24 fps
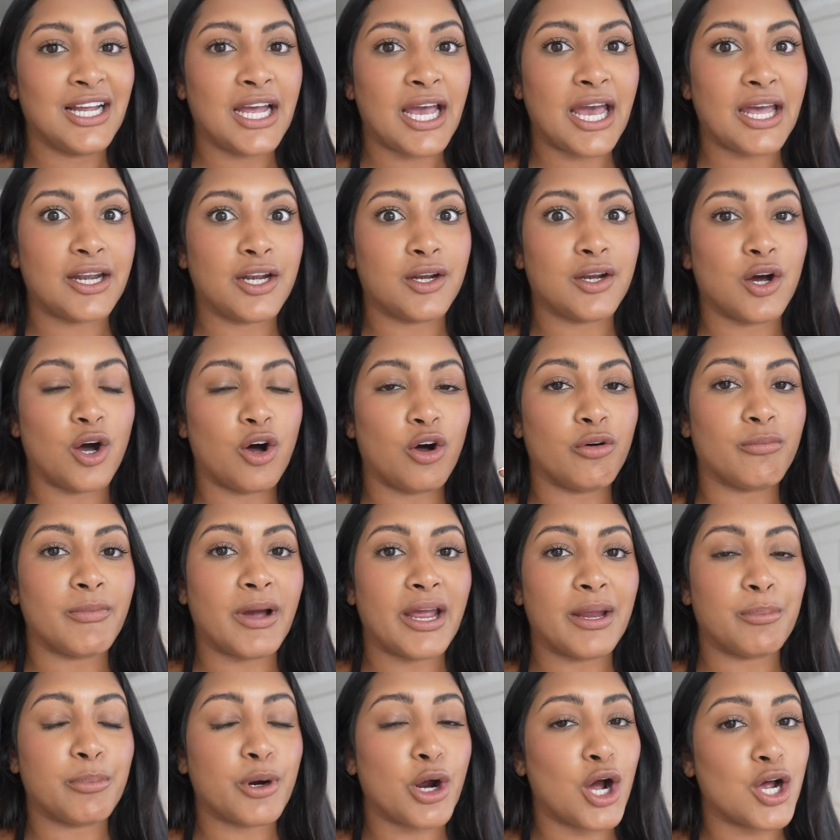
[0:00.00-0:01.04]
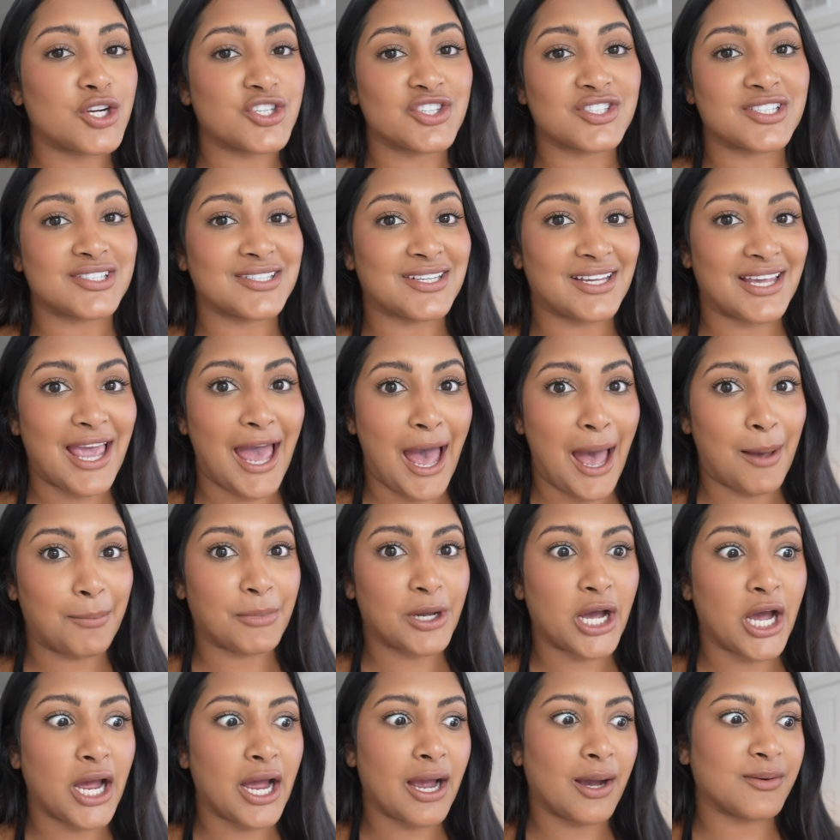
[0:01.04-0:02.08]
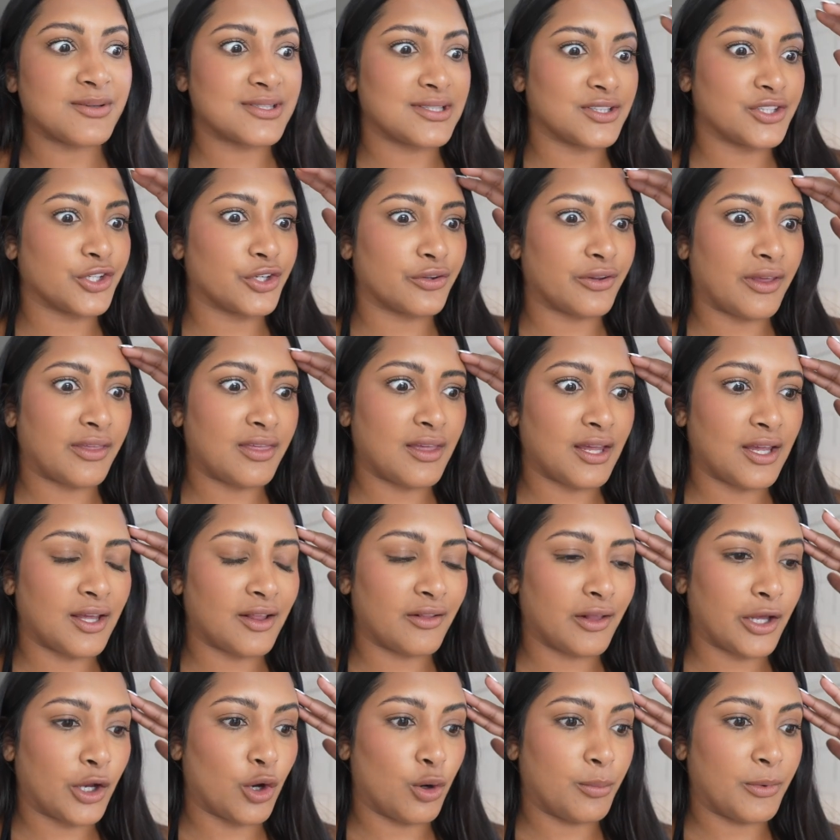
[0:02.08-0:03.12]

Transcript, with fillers: and all my projects in CapCut, I was literally thinking like,